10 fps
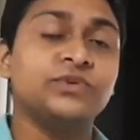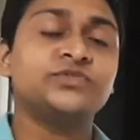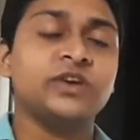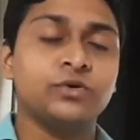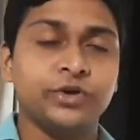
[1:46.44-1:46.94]

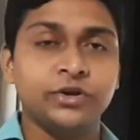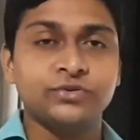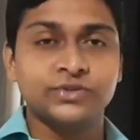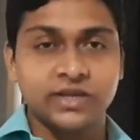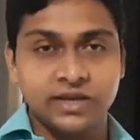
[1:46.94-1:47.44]
which we are going
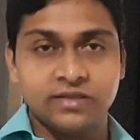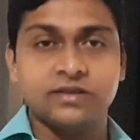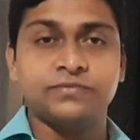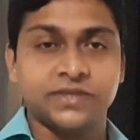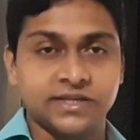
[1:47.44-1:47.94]
to see in
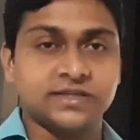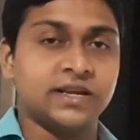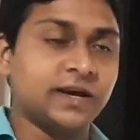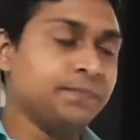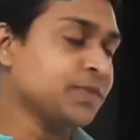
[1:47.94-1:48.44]
the physics
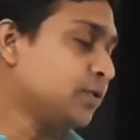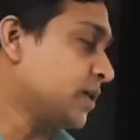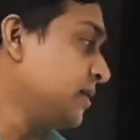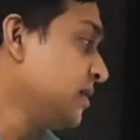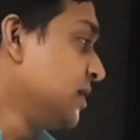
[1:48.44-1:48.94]
lab.
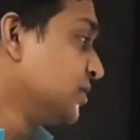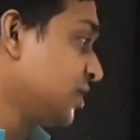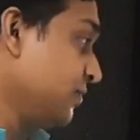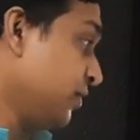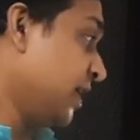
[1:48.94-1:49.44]
Okay,
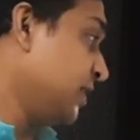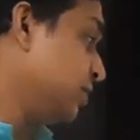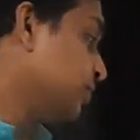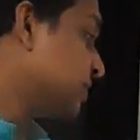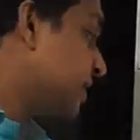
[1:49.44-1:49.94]
so if I
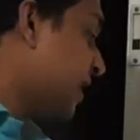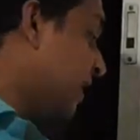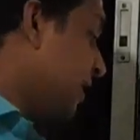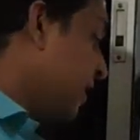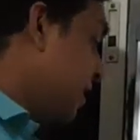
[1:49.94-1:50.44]
use
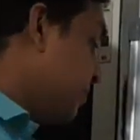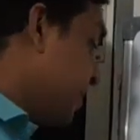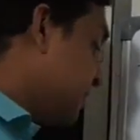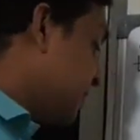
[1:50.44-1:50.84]
that, it may